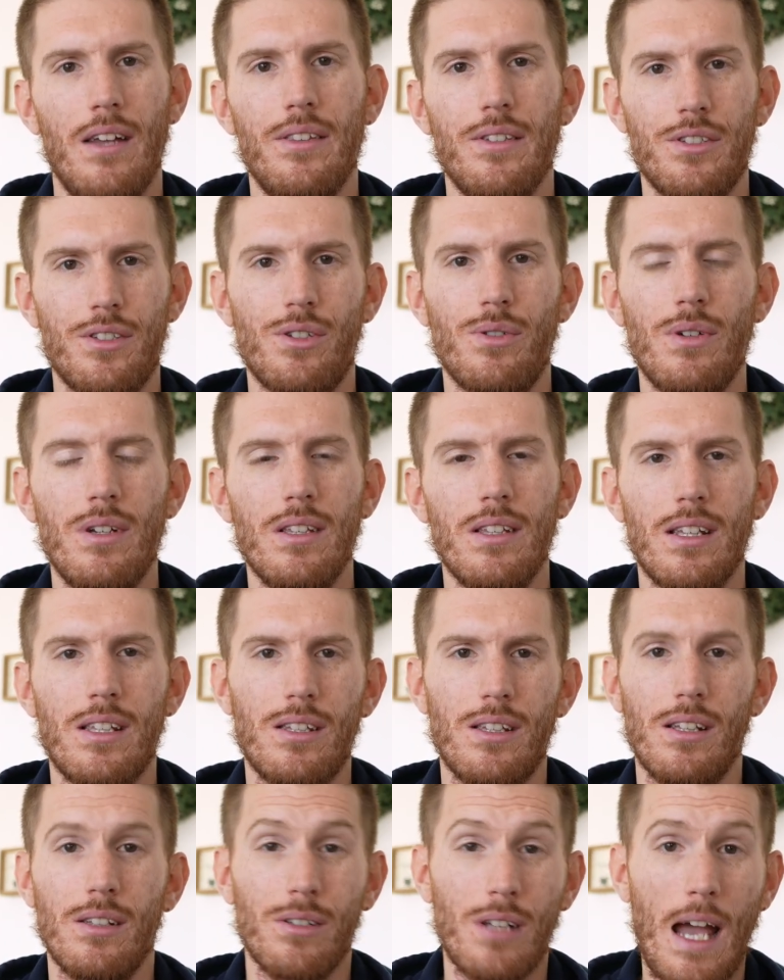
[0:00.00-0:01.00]
screen, like
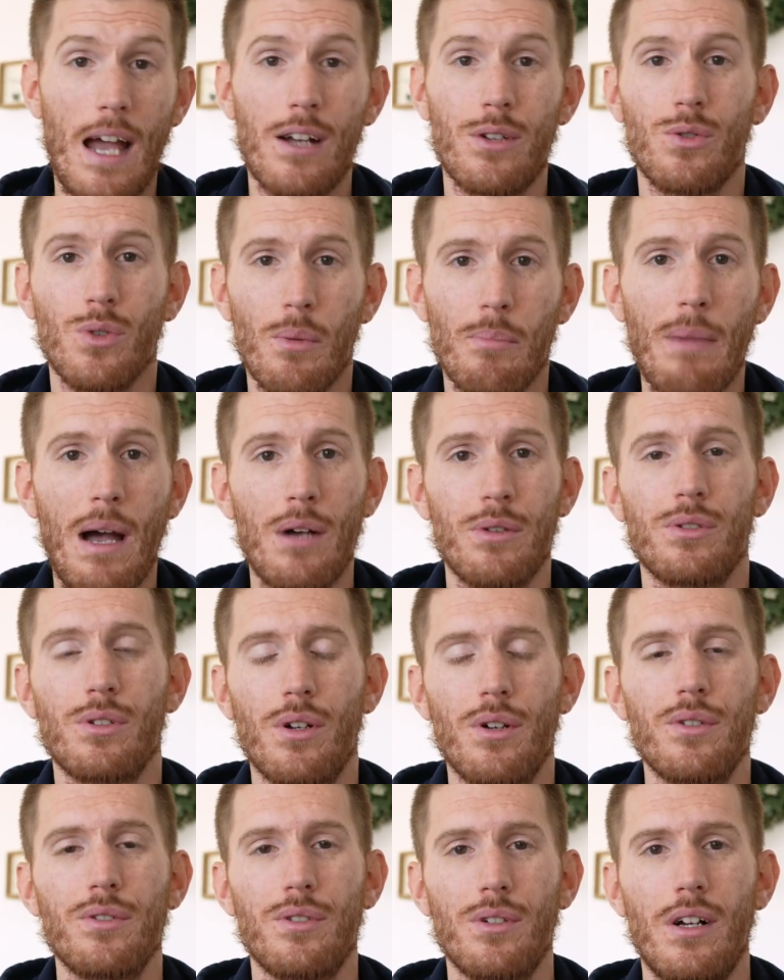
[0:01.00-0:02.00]
the actual mouse
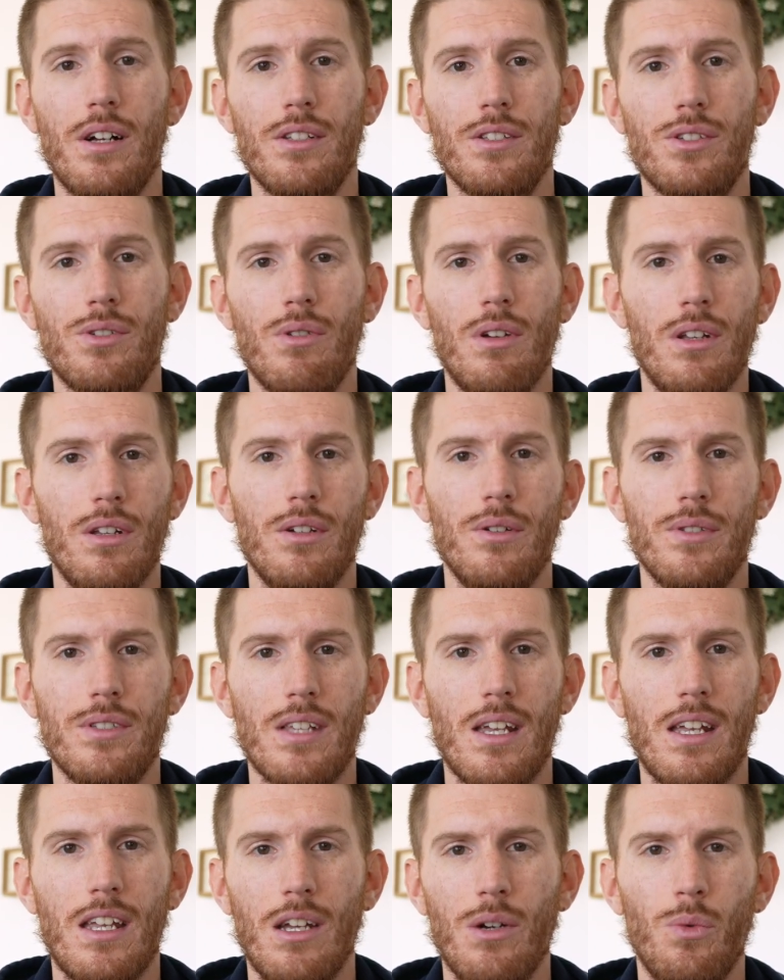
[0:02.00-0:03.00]
cursor on screen, it's
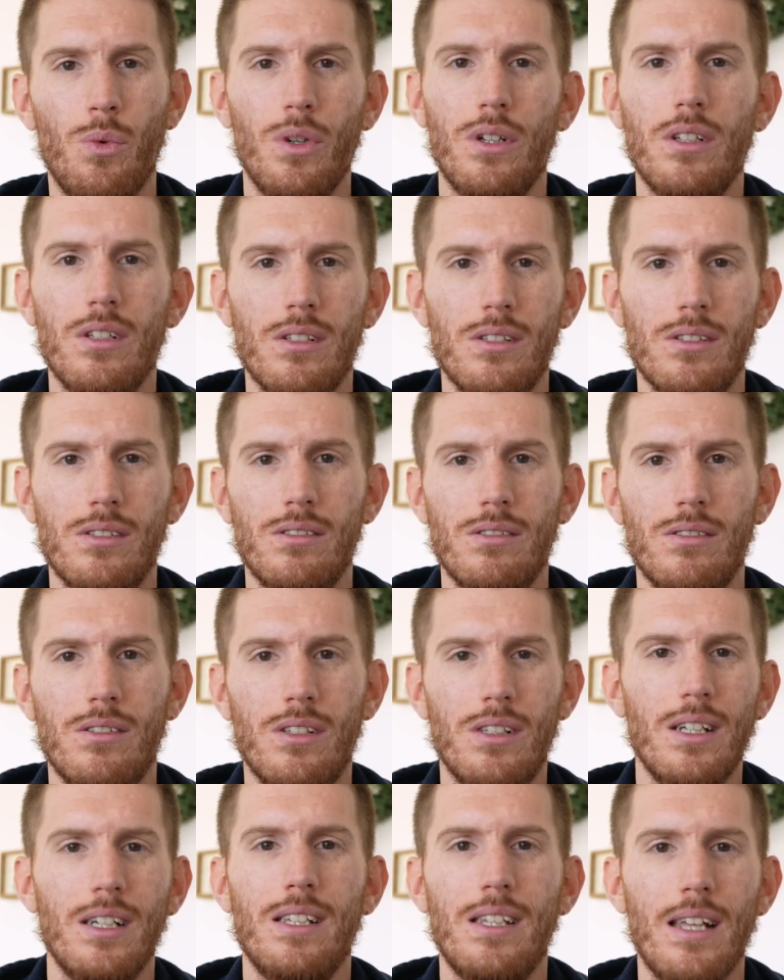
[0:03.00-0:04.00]
like it wouldn't
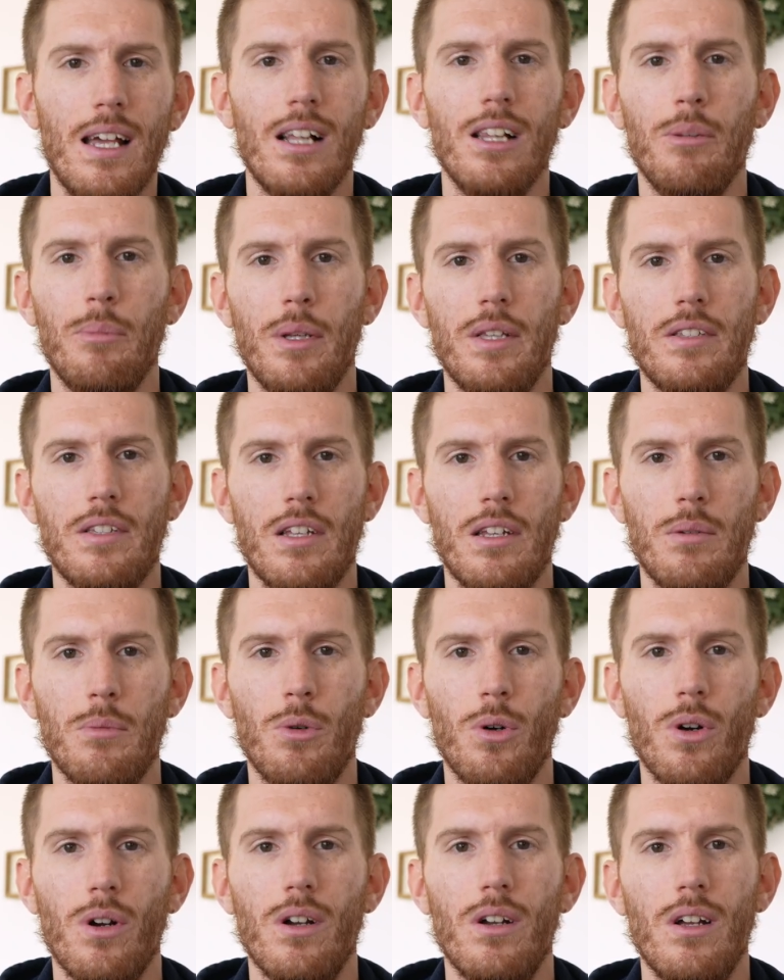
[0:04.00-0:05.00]
click the elements
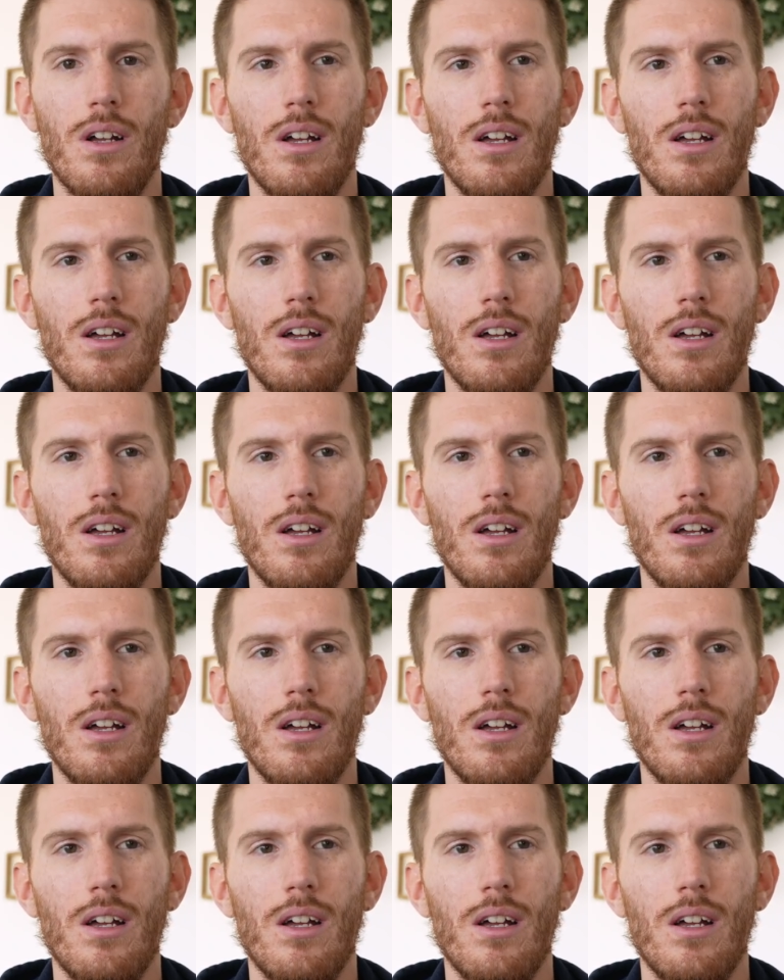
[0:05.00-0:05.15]
anymore.